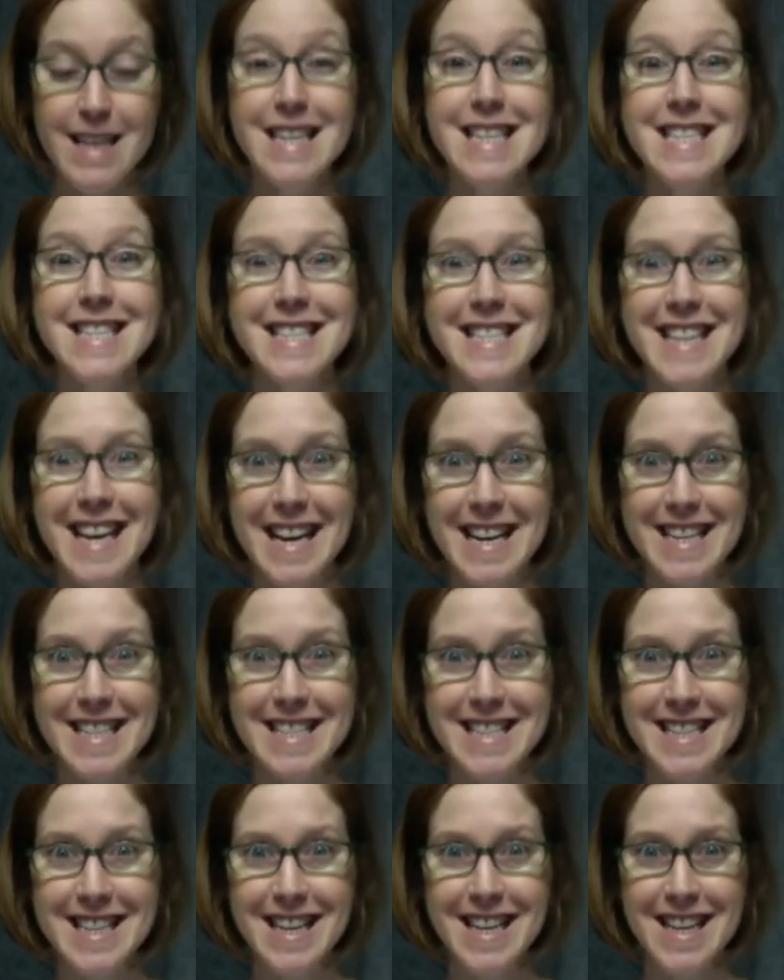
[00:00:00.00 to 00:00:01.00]

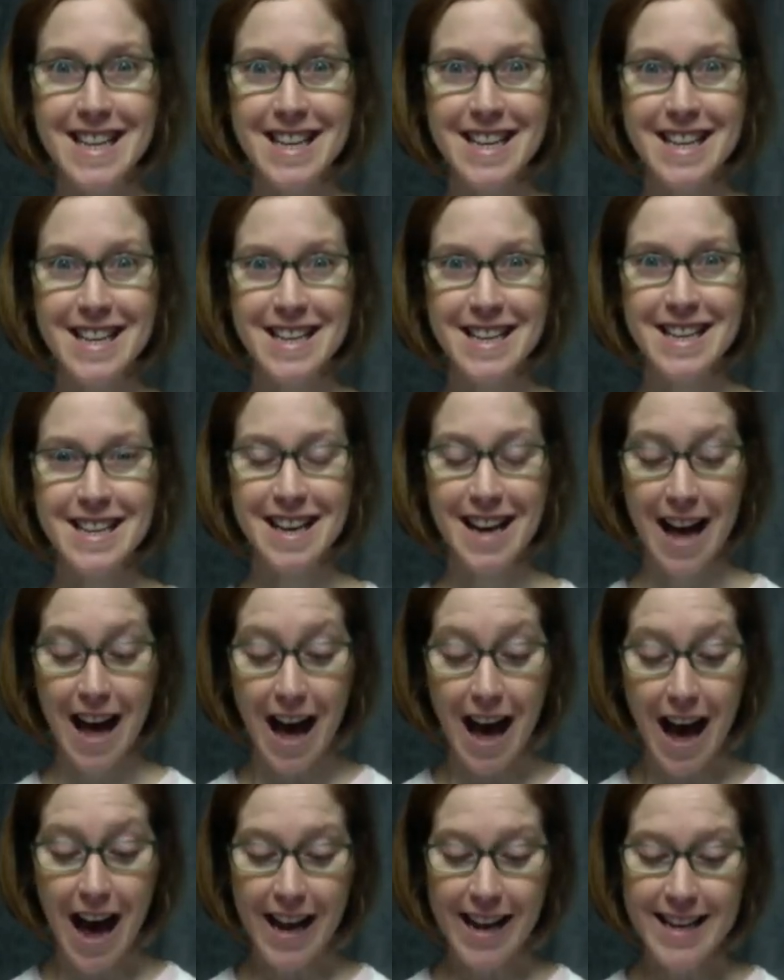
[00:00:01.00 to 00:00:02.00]
Sixth,
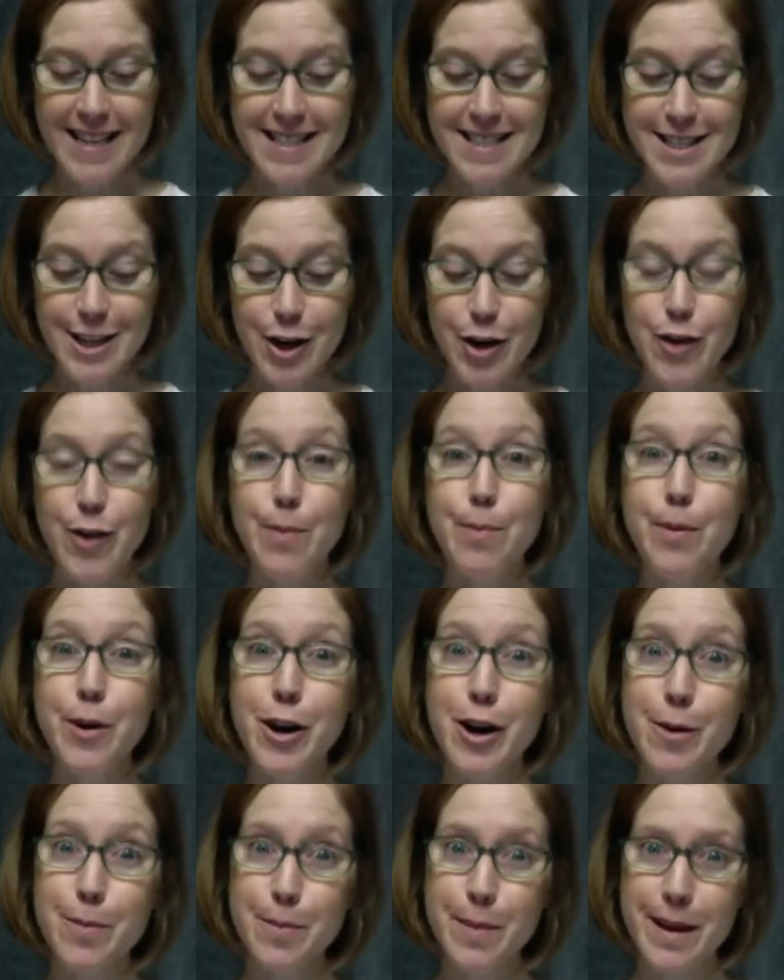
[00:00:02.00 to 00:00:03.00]
I consider the
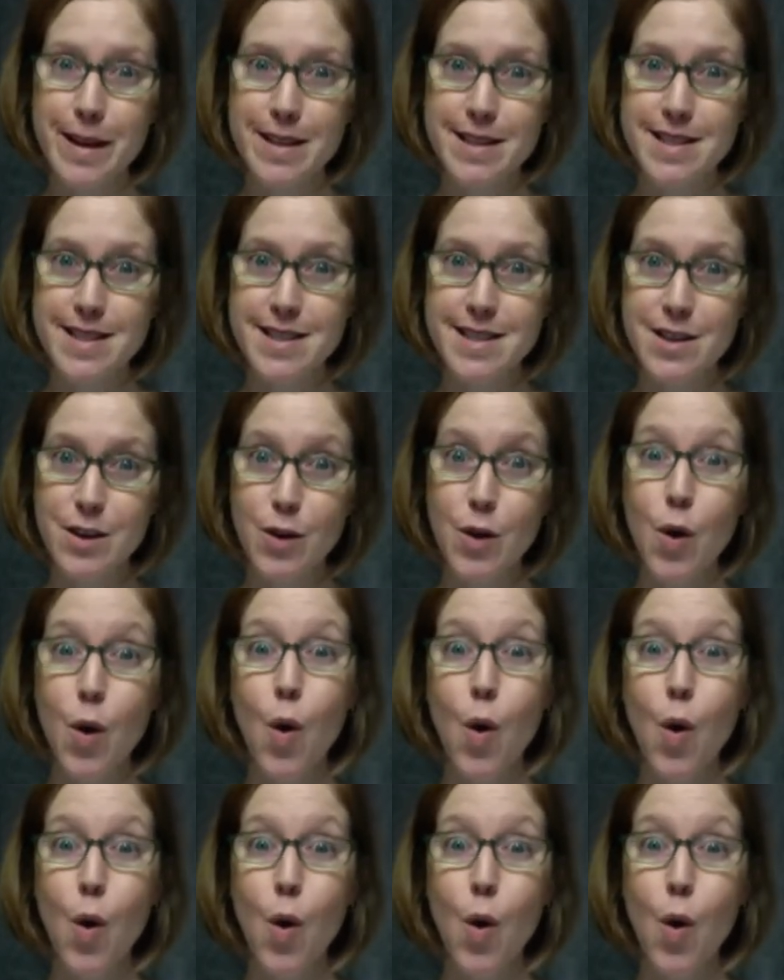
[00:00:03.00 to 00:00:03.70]
purpose